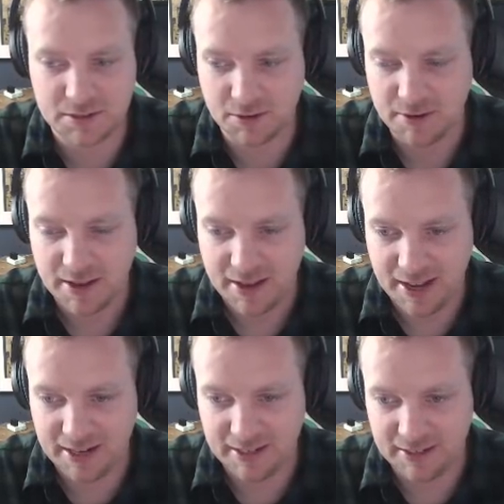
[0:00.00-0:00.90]
So
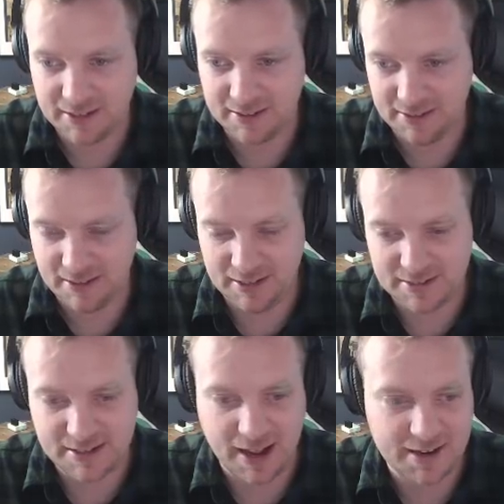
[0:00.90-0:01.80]
any
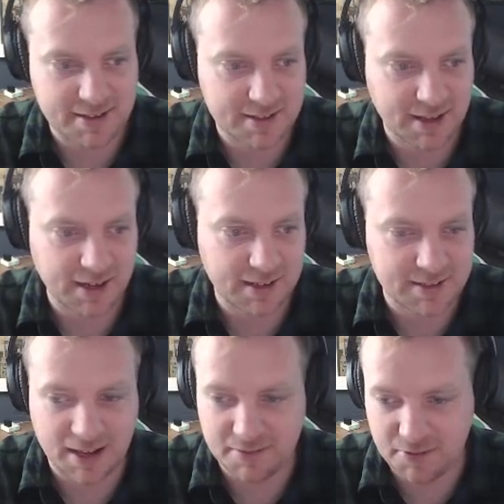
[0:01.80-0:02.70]
status that's getting
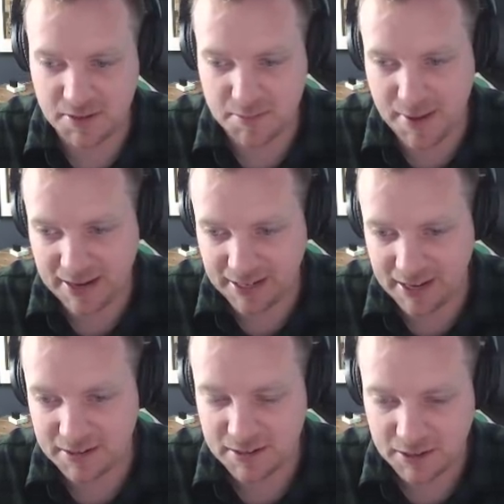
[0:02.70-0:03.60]
sent from the back
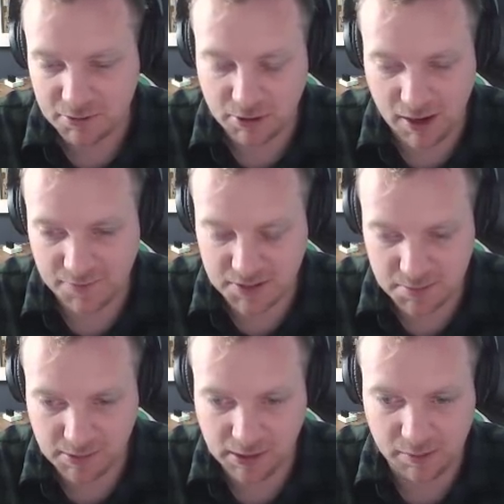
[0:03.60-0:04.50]
end will
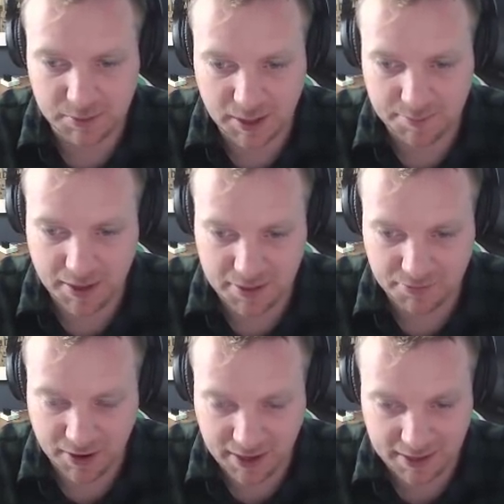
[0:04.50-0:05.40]
obviously be gobbled up by the
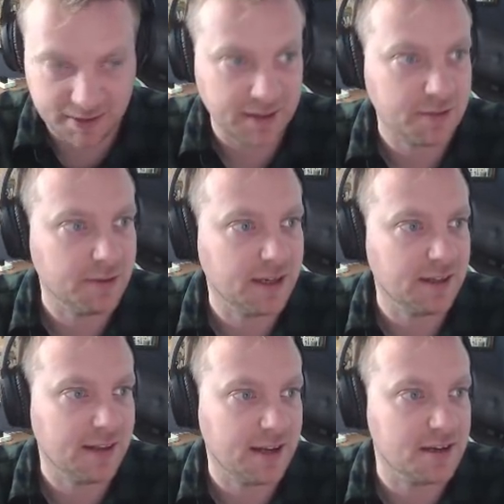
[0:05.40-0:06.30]
front end, and we
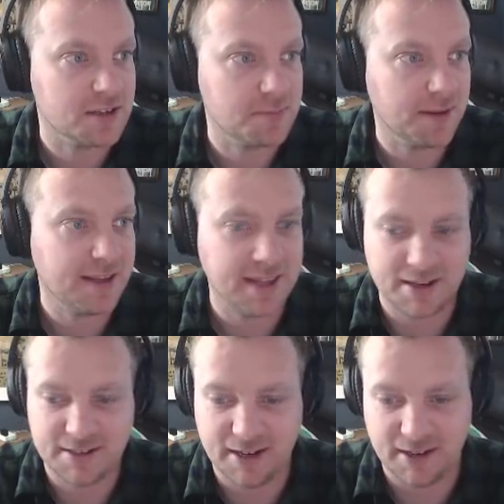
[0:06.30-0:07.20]
can then display
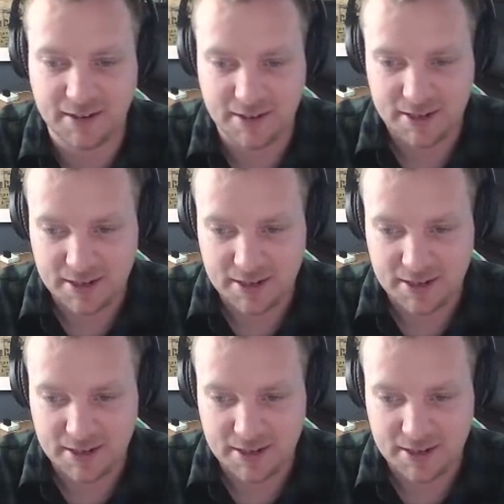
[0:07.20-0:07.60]
that data.